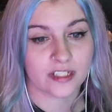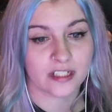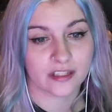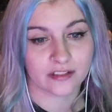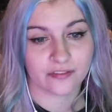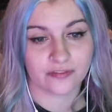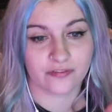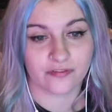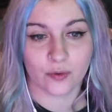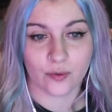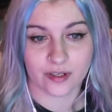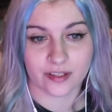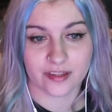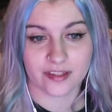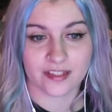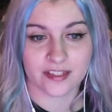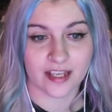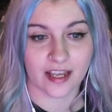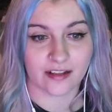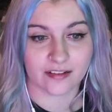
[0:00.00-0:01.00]
4th
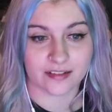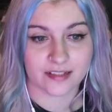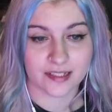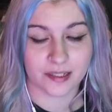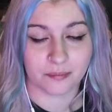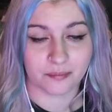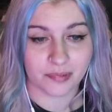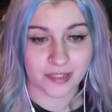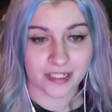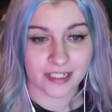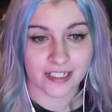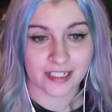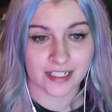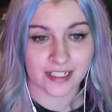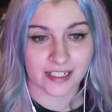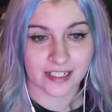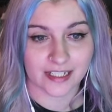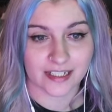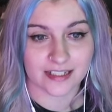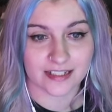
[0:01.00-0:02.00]
cell to be
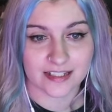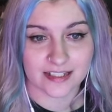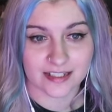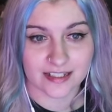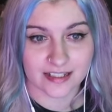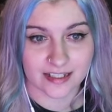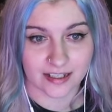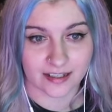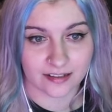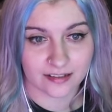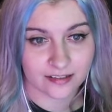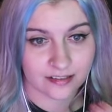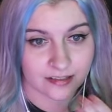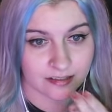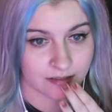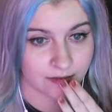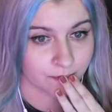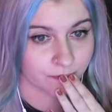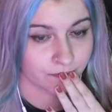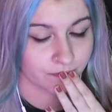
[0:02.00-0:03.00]
is 6.
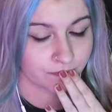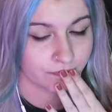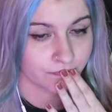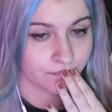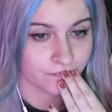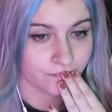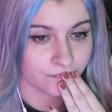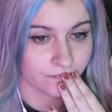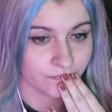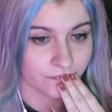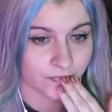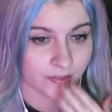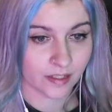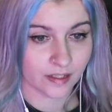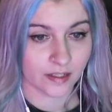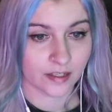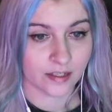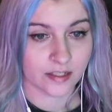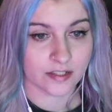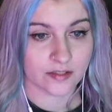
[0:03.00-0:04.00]
So
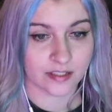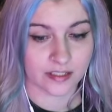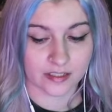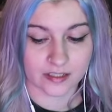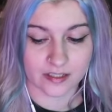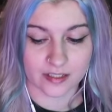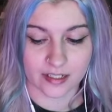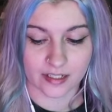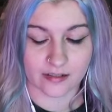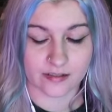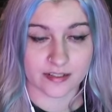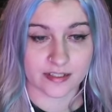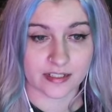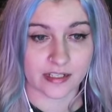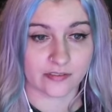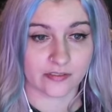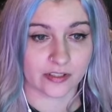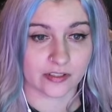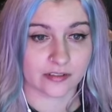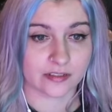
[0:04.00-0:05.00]
I need to take out
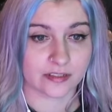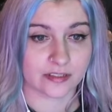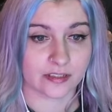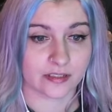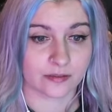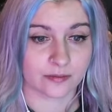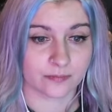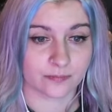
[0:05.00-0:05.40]
7 also.